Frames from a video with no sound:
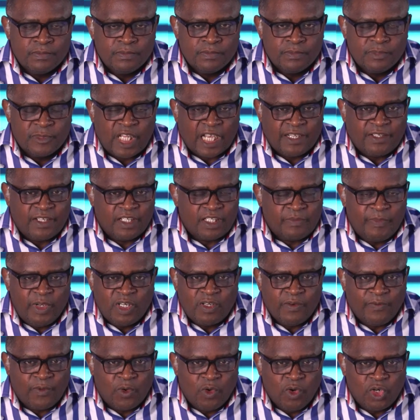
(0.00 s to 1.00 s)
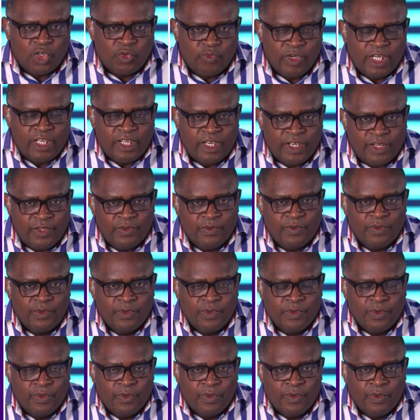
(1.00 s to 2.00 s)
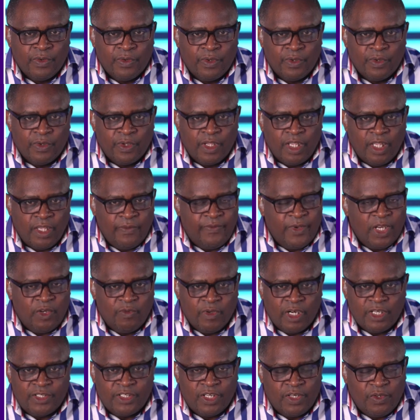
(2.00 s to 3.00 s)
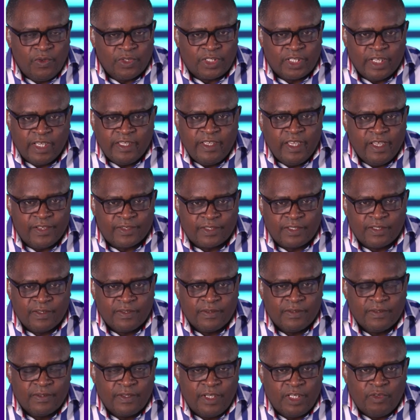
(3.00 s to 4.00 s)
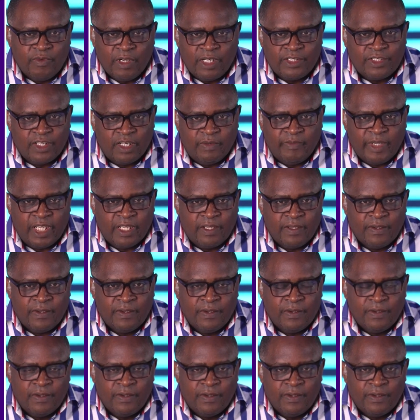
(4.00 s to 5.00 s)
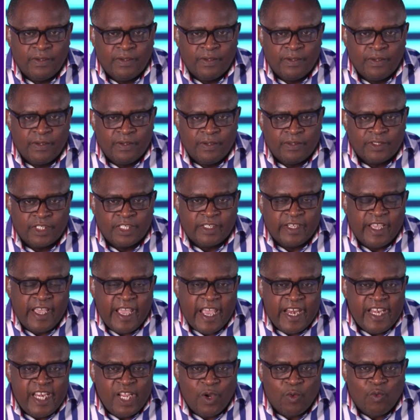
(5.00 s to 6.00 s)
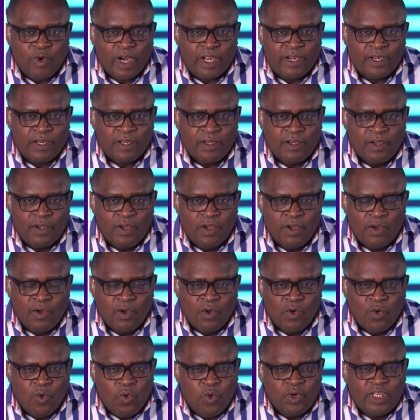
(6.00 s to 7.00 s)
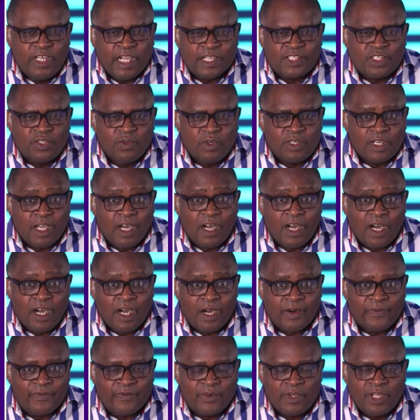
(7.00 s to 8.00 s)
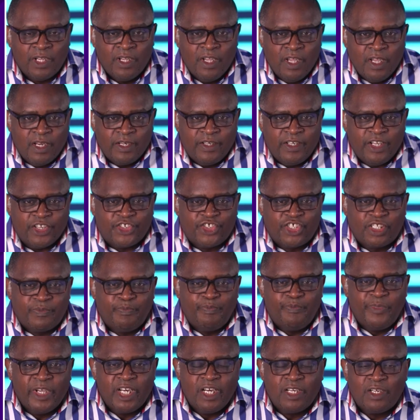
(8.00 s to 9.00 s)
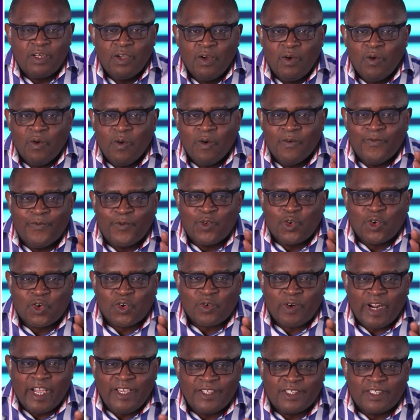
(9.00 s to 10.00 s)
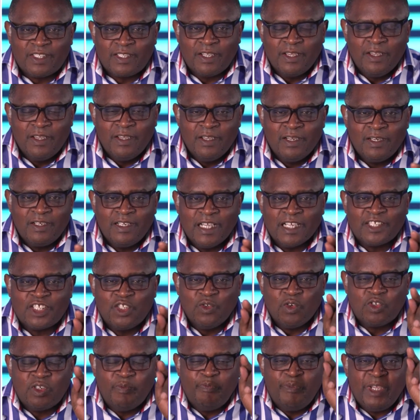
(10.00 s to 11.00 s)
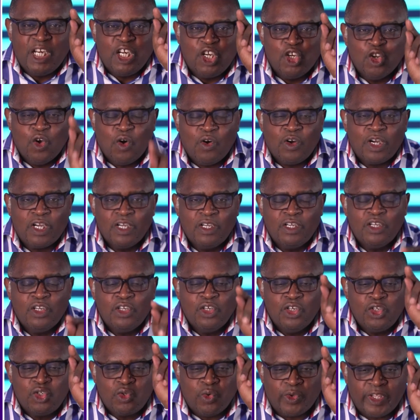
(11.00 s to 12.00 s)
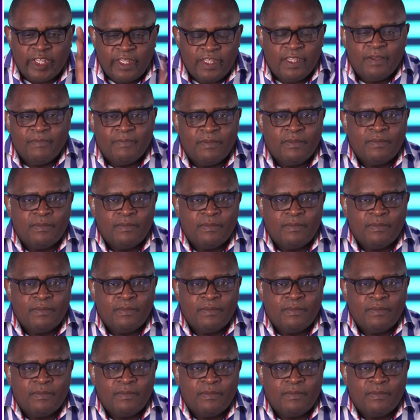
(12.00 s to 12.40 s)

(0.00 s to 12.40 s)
Does the Spirit of God dwell in you? If he dwells in you, say, yes, he dwells in me. It says, anyone who does not have the Spirit of Christ does not belong to him.